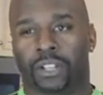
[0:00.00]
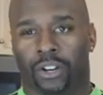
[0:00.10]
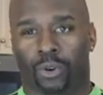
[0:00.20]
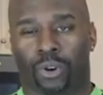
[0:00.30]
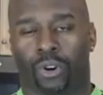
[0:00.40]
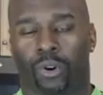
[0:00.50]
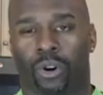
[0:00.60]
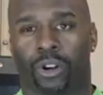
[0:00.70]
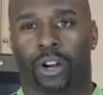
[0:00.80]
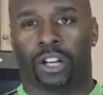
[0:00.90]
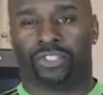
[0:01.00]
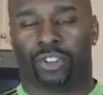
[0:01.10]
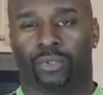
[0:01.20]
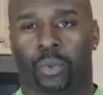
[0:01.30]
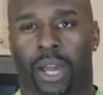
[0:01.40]
or a
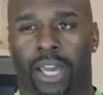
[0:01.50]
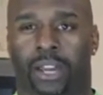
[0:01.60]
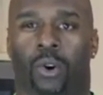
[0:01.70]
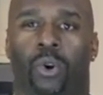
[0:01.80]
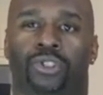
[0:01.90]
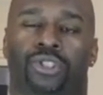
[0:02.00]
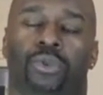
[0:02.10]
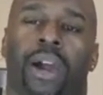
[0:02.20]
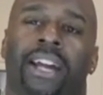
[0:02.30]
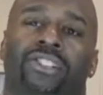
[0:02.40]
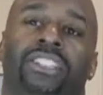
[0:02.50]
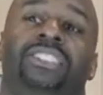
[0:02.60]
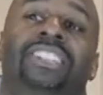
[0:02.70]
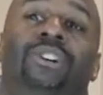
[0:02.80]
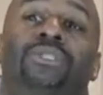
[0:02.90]
certain way, or to actually sit on